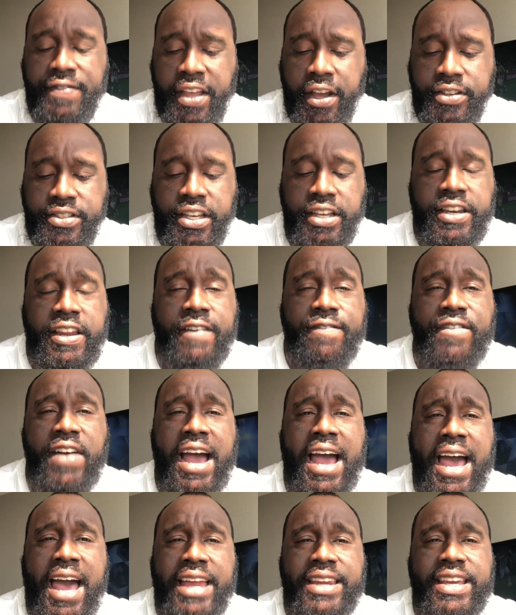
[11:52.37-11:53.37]
There's a
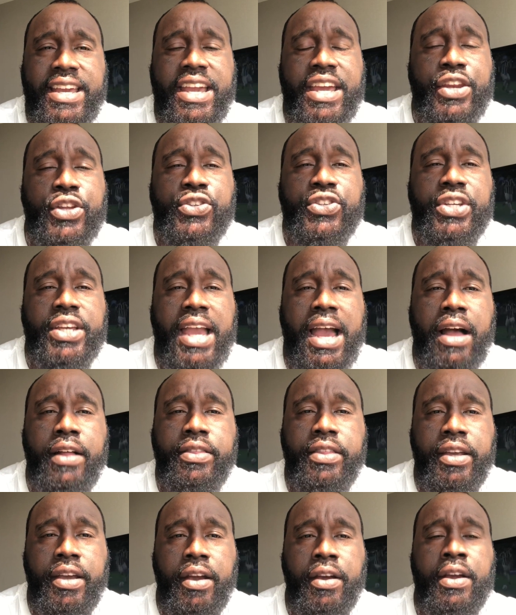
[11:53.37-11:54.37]
divine energy
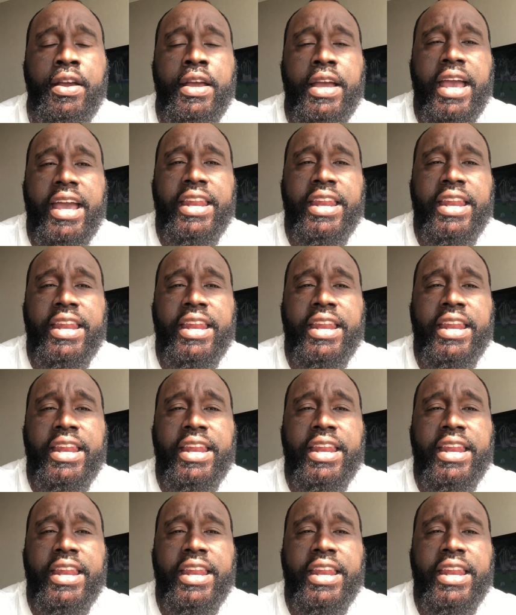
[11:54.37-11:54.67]
out there.